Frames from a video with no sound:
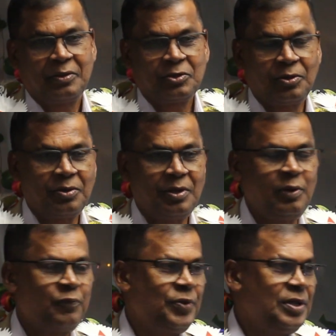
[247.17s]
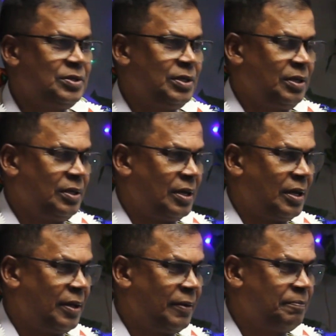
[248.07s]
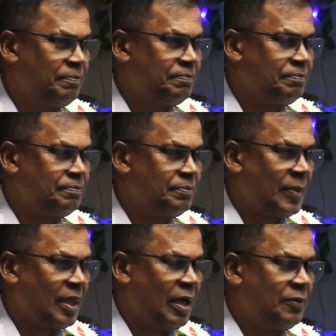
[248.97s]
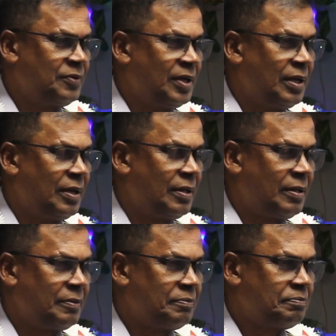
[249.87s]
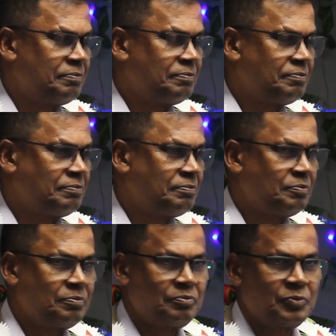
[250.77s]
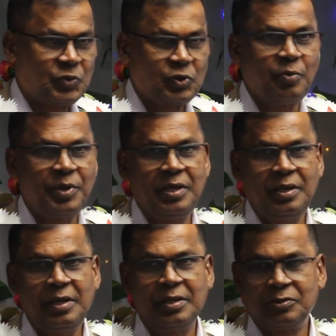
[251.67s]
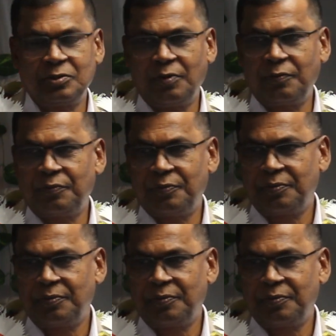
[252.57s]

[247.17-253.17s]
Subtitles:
So in Fiji, after so many years of,